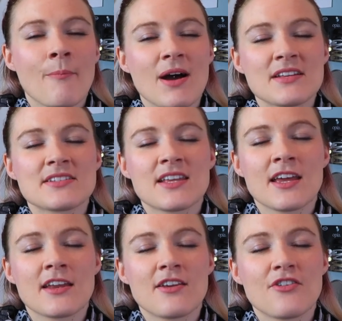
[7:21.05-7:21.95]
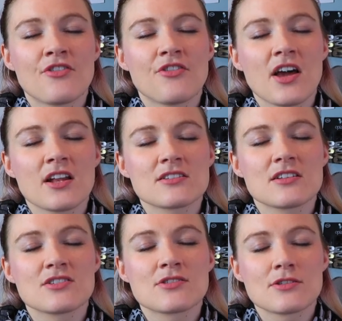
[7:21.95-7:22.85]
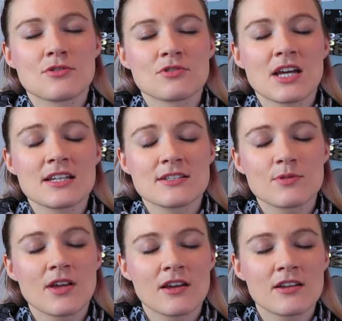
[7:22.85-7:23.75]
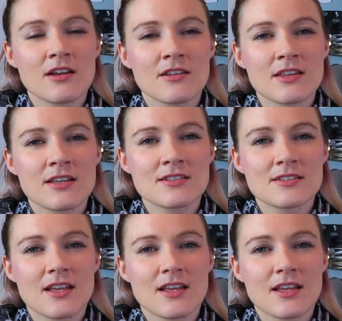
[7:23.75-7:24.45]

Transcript: My skin felt so nice when I got out of this.